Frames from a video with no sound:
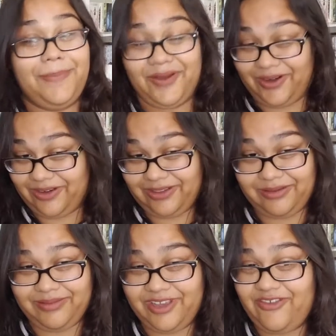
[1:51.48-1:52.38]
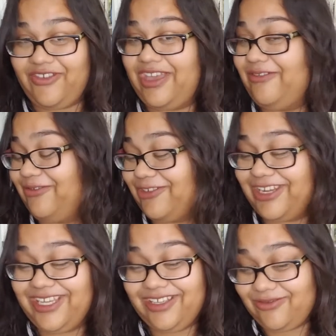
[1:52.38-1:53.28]
but are they my
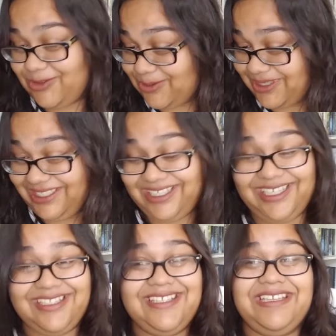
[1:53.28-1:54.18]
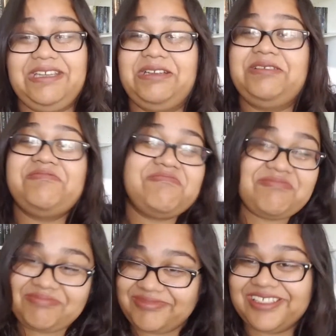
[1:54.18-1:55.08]
favorite of
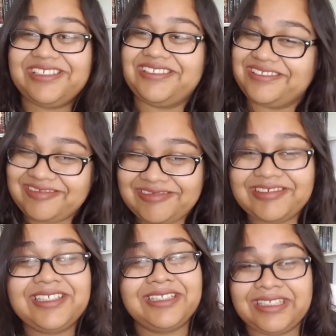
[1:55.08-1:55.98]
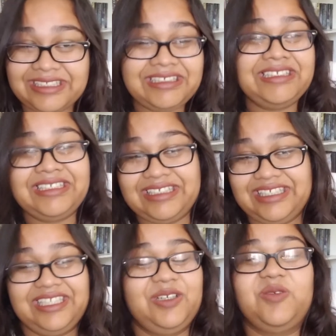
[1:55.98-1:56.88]
2018?
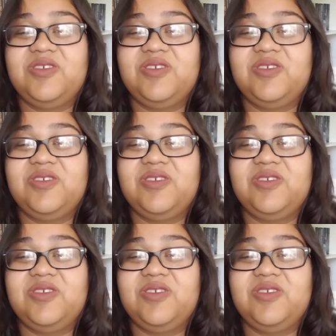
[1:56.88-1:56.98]
We'll